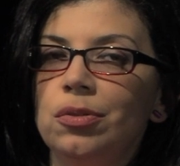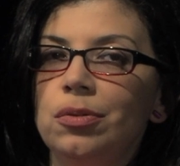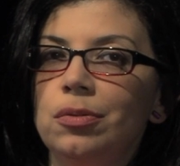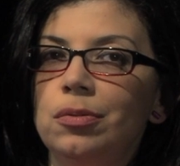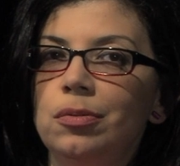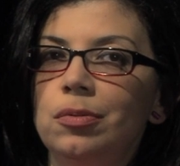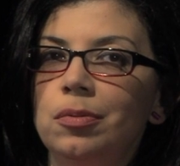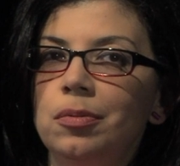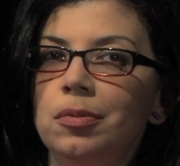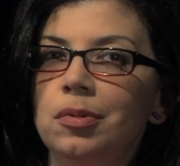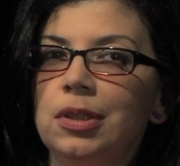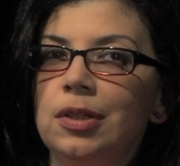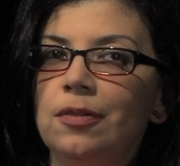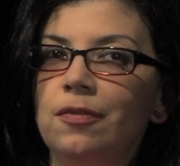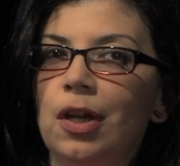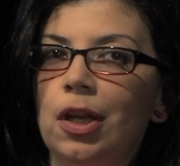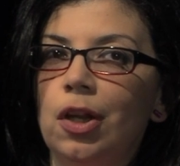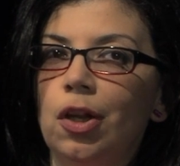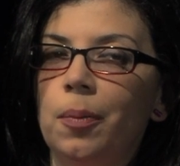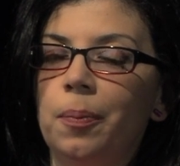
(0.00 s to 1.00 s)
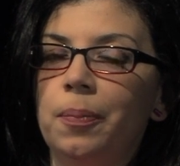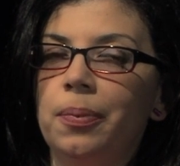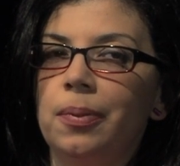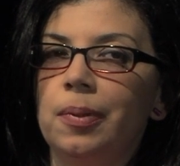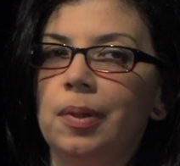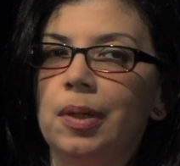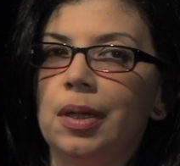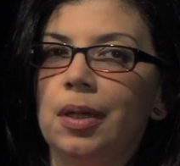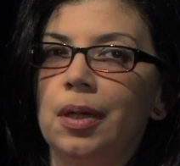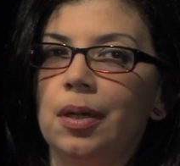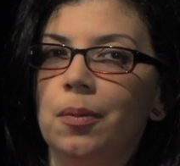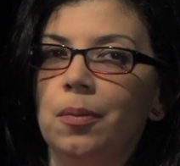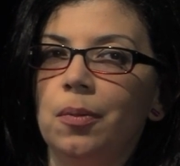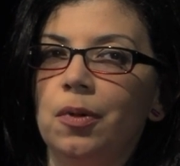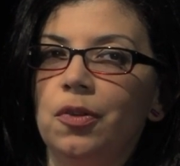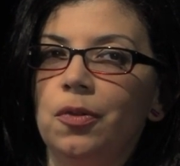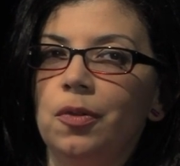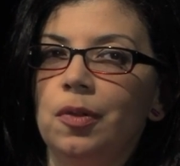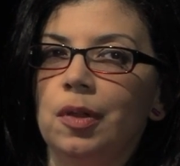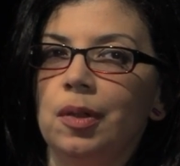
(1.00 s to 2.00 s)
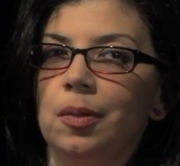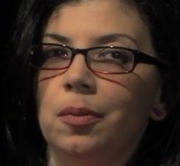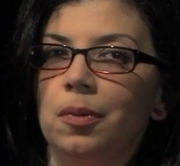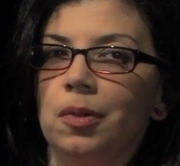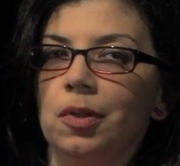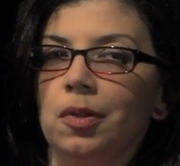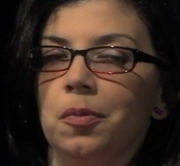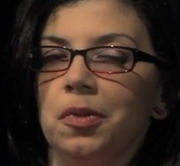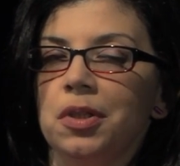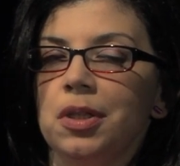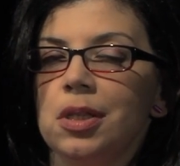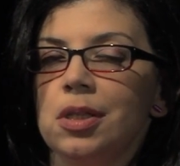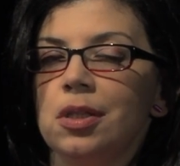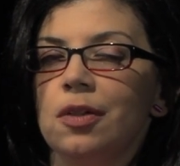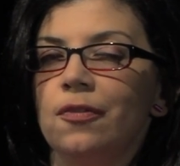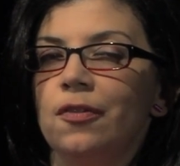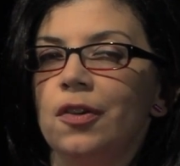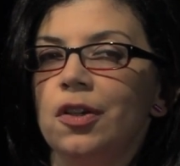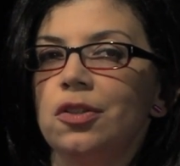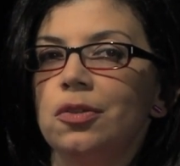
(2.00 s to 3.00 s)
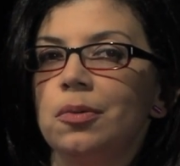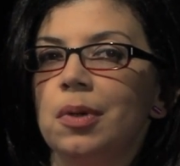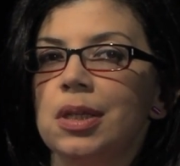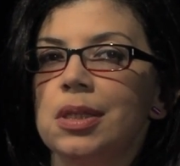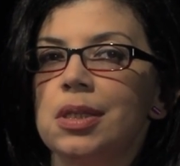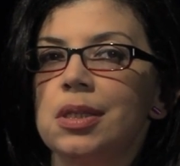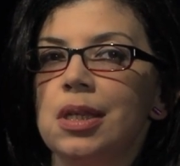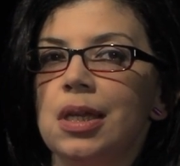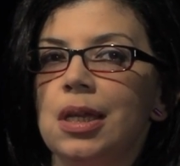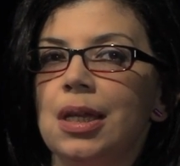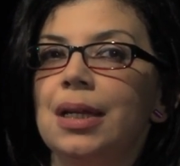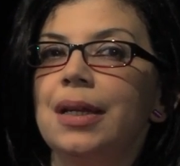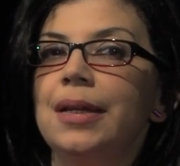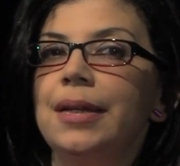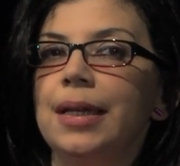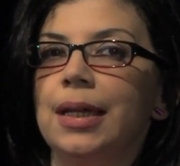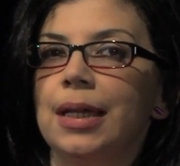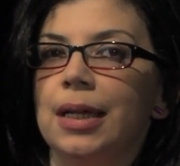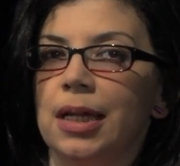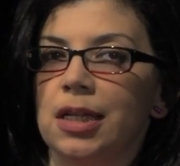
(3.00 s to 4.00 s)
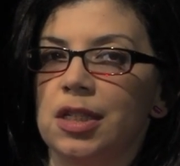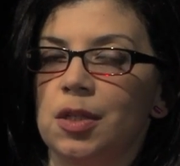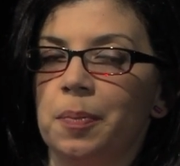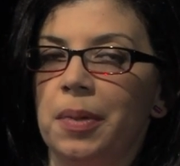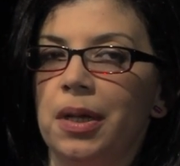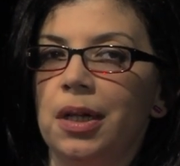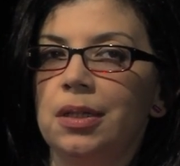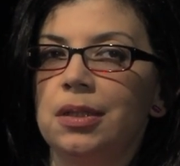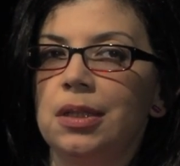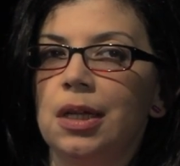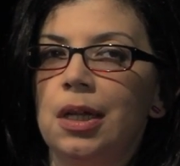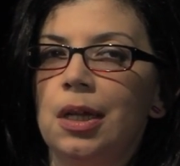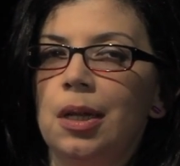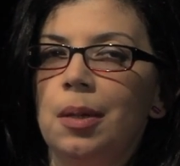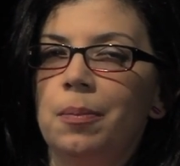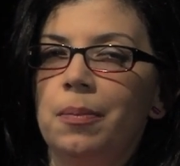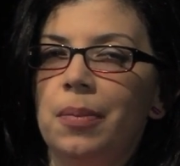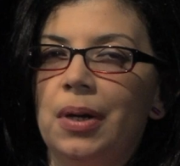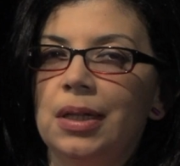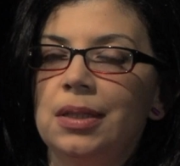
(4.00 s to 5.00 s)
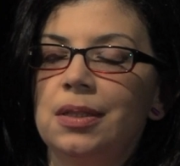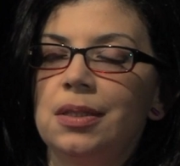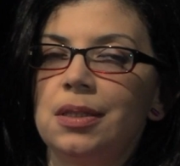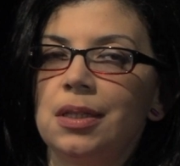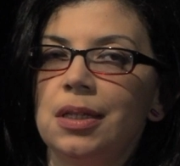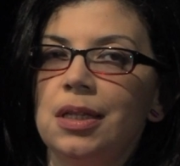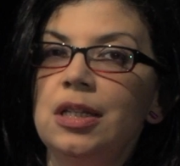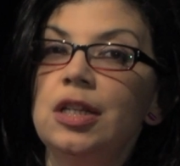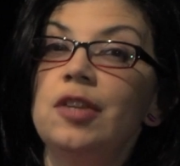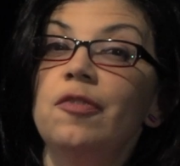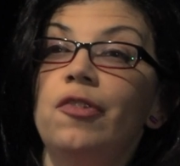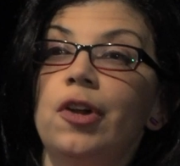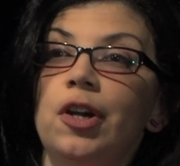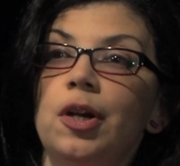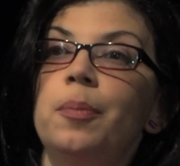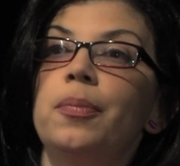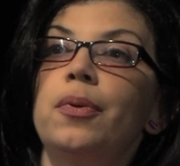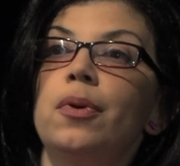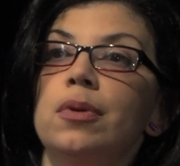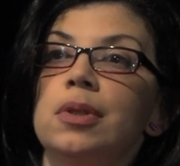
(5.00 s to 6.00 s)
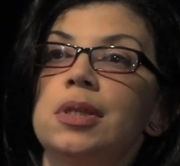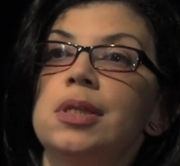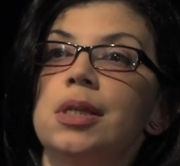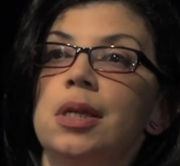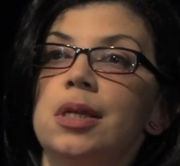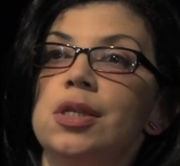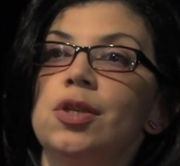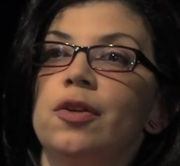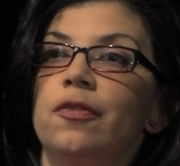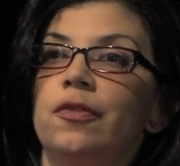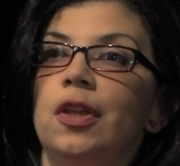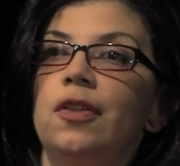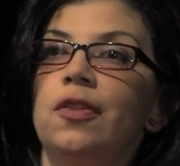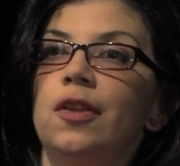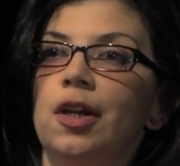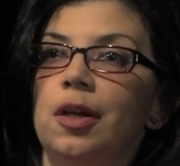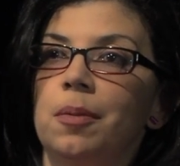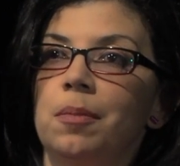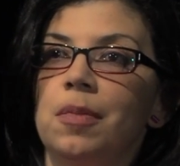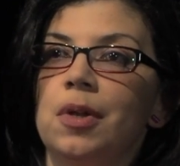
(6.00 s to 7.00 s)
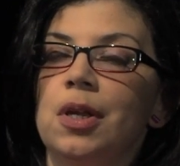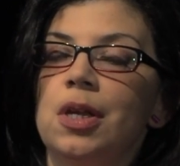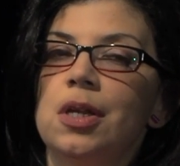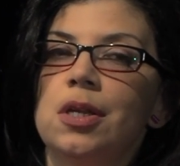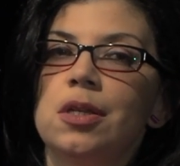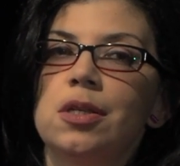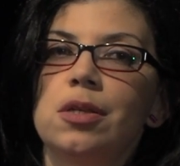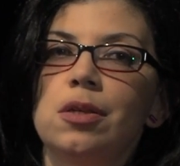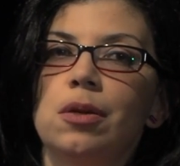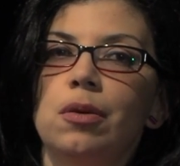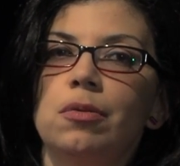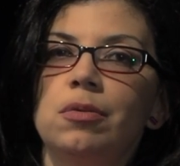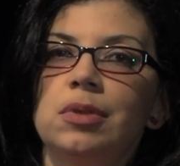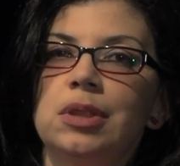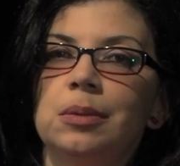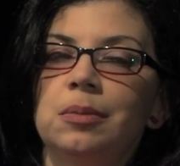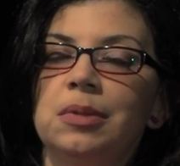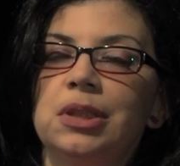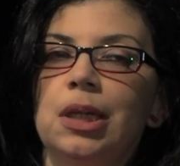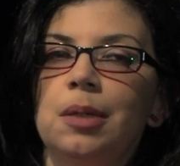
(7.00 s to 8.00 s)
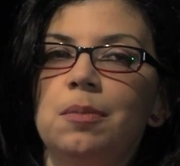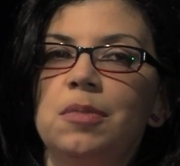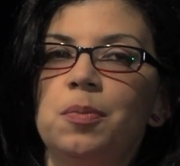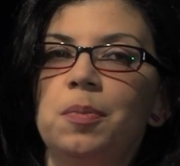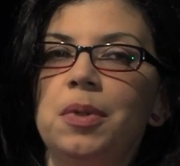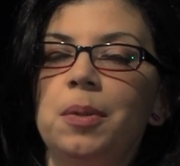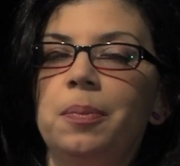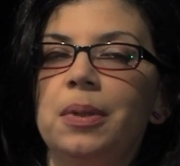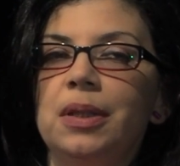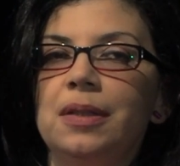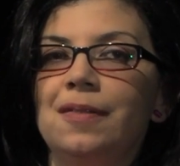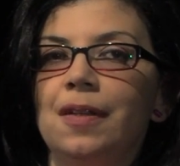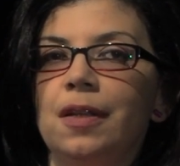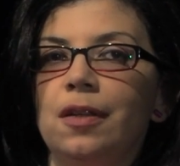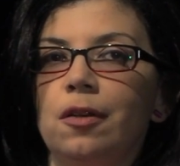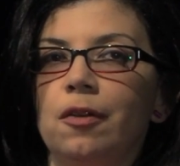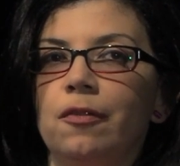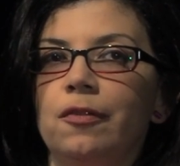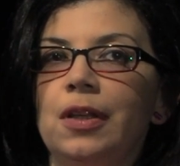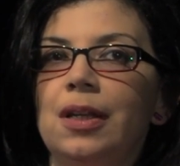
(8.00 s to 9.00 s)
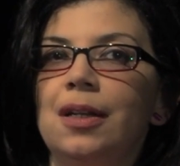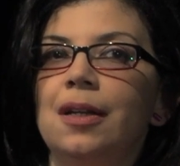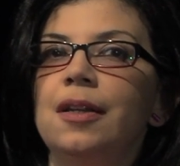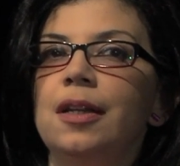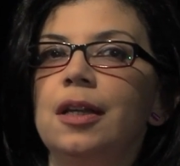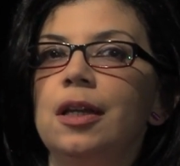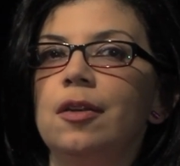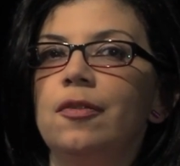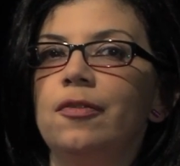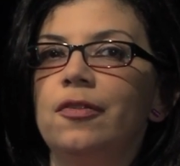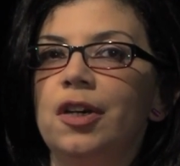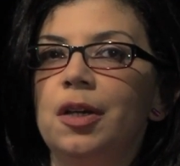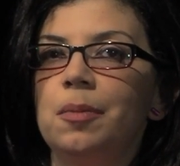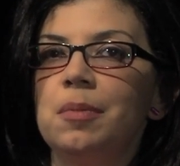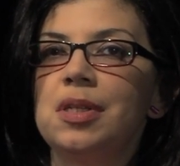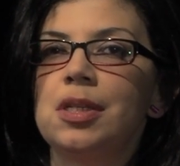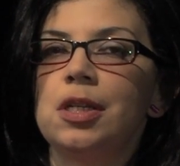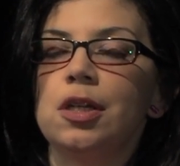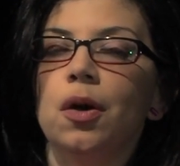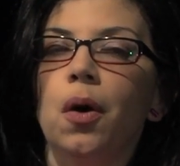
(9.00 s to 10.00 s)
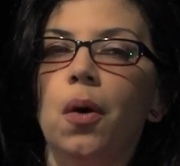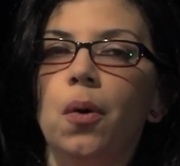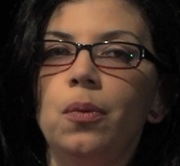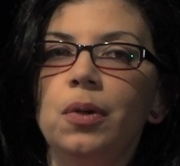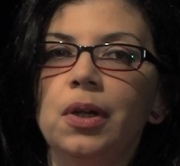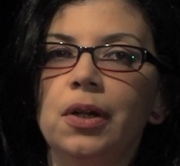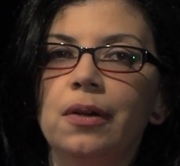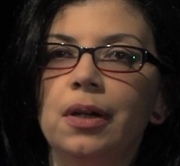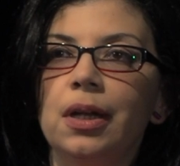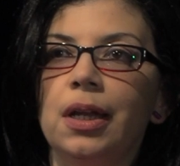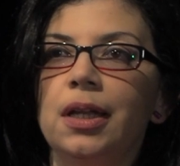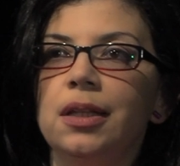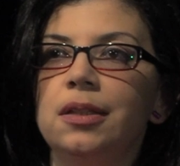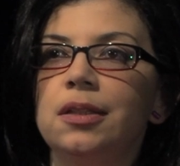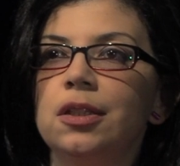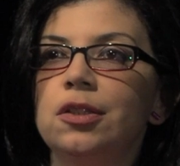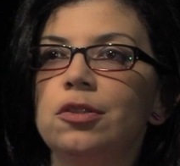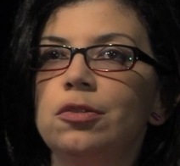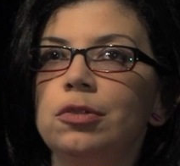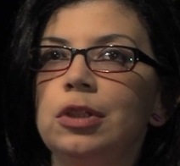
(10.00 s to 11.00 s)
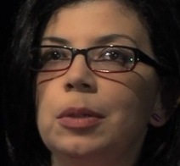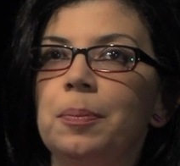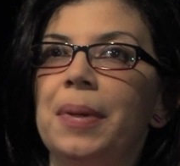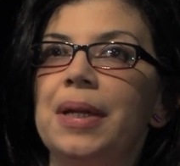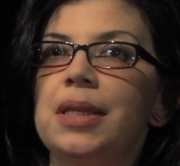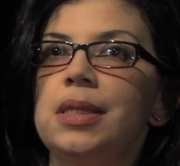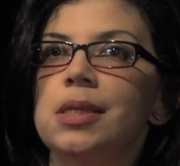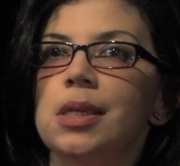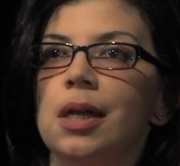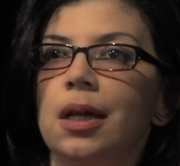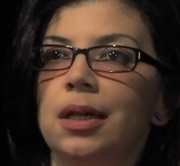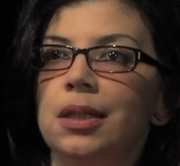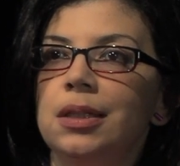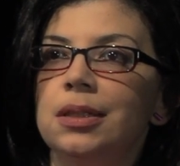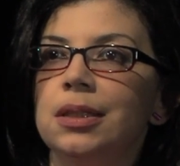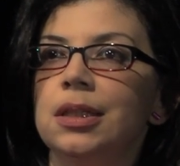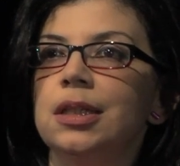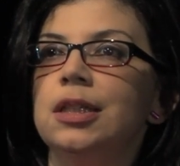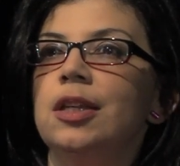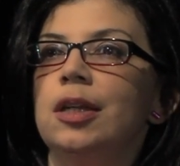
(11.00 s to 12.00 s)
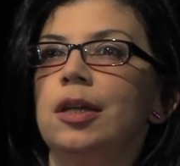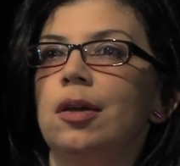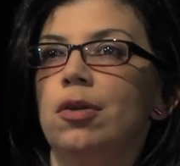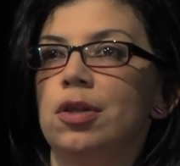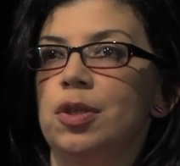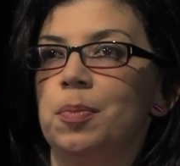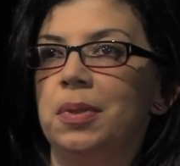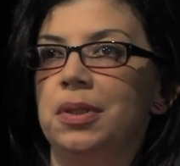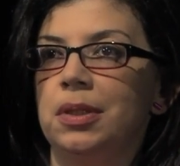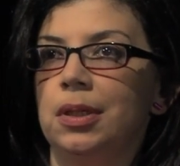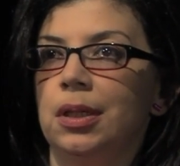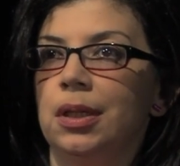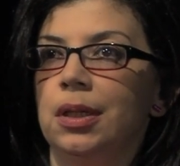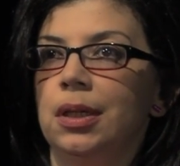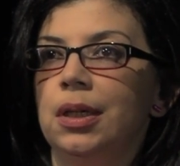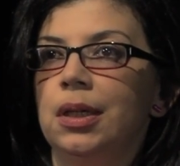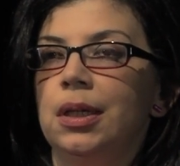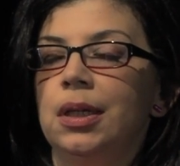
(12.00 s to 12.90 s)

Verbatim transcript: to develop what is referred to as the clinical aspect, but in the very broad sense of the term. So sometimes people think of the clinical pharmacy only related to the bedside in the hospital.